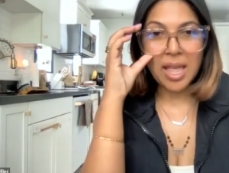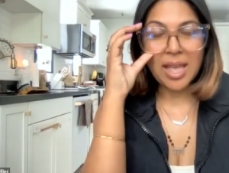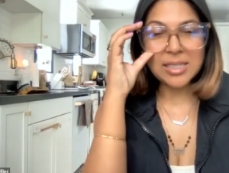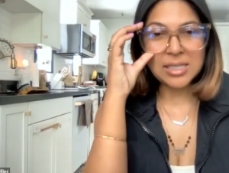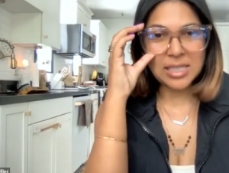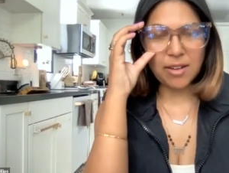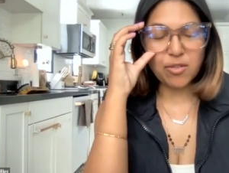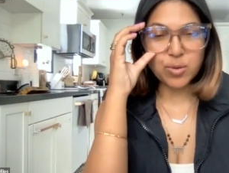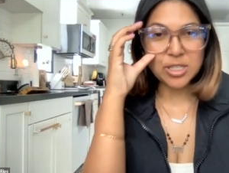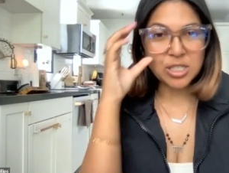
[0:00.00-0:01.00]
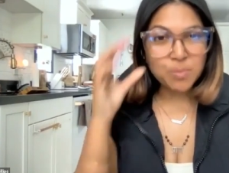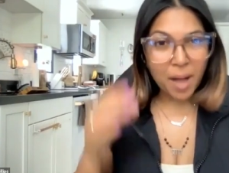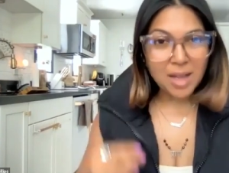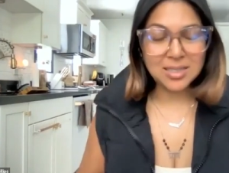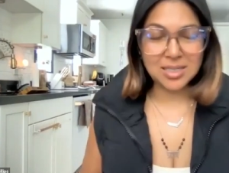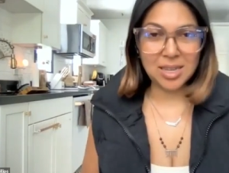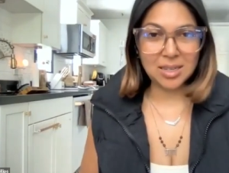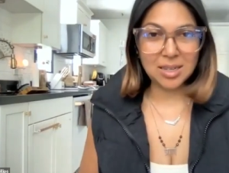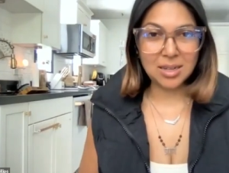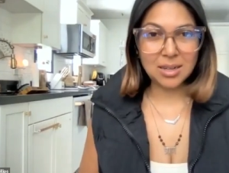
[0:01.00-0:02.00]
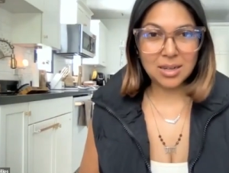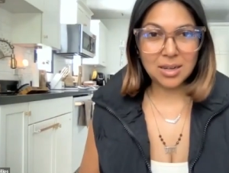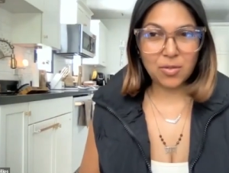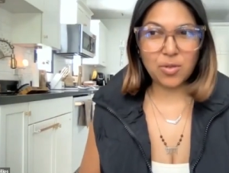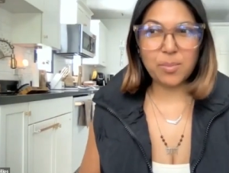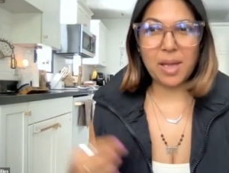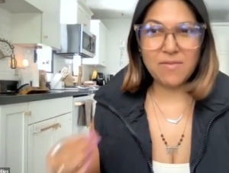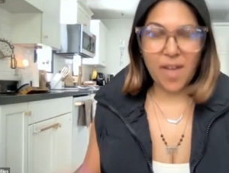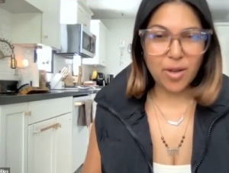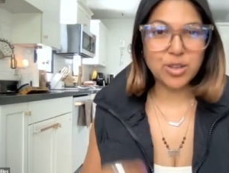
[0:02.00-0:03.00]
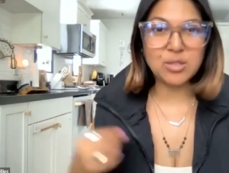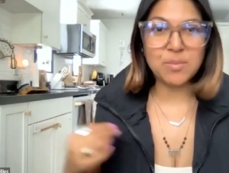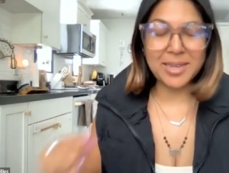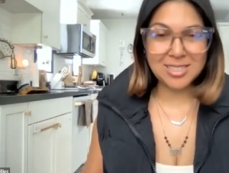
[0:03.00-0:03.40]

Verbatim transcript: Instead of responding from my values, my